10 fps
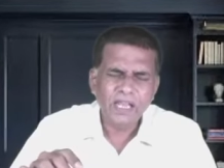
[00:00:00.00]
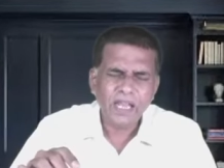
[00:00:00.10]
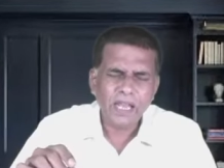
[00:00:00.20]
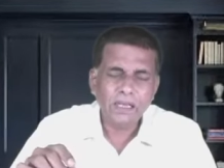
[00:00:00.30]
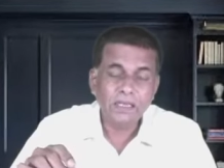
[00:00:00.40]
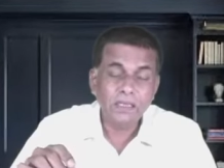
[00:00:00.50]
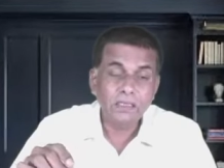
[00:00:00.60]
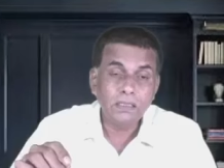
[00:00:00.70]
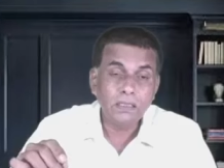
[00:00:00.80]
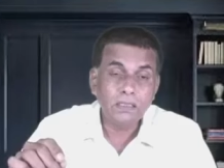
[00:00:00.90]
And
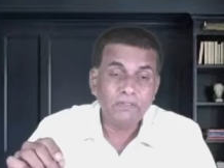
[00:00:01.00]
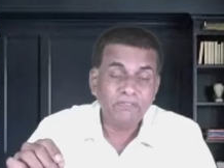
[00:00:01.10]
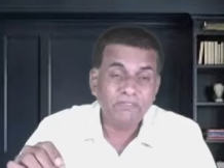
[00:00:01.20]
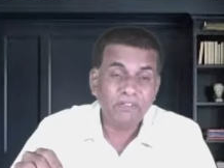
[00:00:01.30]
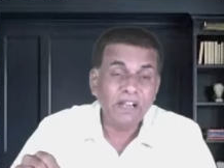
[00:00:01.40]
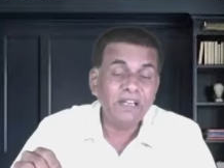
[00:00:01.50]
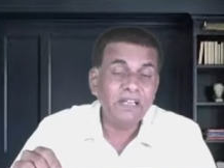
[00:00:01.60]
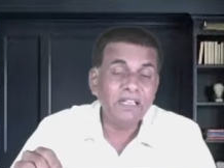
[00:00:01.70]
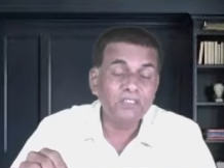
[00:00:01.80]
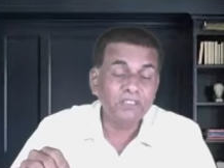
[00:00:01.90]
uh, the
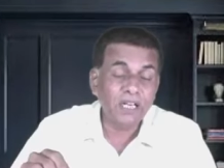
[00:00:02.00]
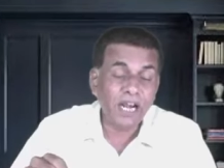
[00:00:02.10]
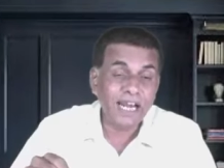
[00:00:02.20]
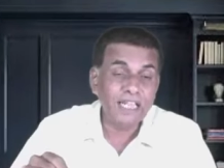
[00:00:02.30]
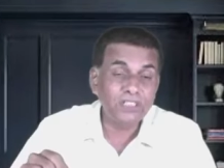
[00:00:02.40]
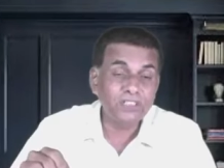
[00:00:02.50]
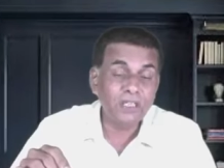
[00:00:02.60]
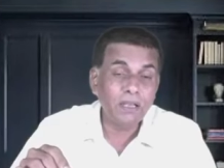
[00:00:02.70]
fund is released.